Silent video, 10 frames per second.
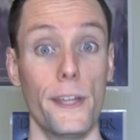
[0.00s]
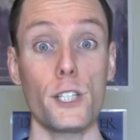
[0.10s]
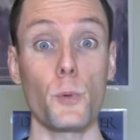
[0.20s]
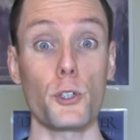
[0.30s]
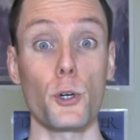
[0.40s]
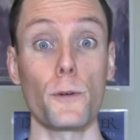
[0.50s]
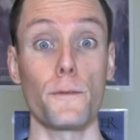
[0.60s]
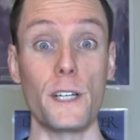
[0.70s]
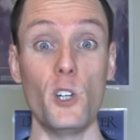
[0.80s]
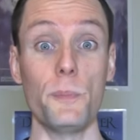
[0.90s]
This was her
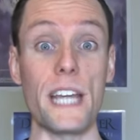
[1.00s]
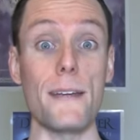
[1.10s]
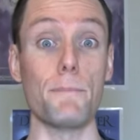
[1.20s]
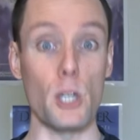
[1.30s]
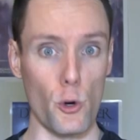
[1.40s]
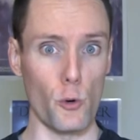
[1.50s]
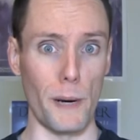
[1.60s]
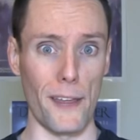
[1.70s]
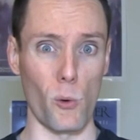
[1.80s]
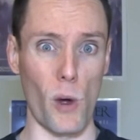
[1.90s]
film debut,
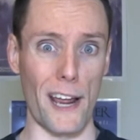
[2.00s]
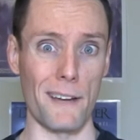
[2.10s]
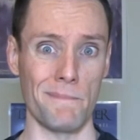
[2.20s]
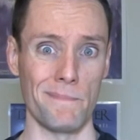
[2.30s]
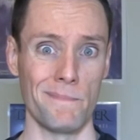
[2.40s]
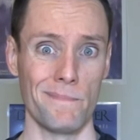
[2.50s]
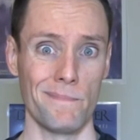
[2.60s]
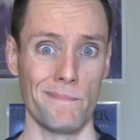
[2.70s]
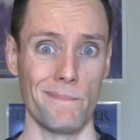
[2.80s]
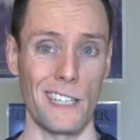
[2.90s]
by the way.
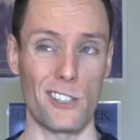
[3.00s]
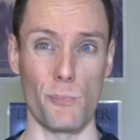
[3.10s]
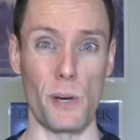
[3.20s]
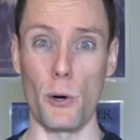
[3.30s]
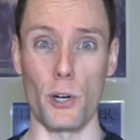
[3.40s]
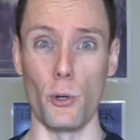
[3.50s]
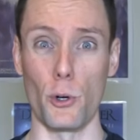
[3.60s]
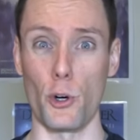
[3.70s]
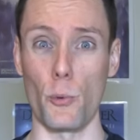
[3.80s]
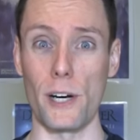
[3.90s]
It's a miracle
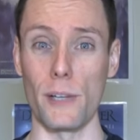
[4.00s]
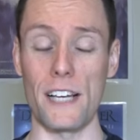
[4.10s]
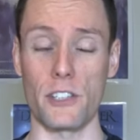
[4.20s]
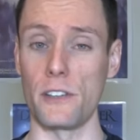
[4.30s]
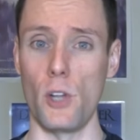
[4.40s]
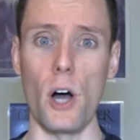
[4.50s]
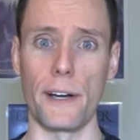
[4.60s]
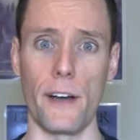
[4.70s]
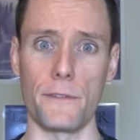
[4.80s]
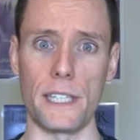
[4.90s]
her career lasted
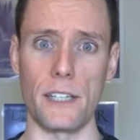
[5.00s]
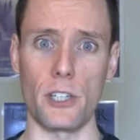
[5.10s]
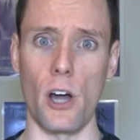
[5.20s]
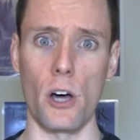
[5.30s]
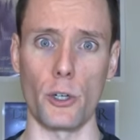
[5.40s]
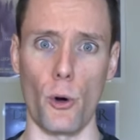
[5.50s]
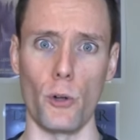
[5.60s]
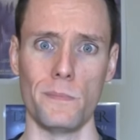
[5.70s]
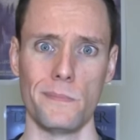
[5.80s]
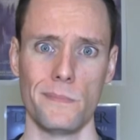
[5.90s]
long enough to get to Gone Girl.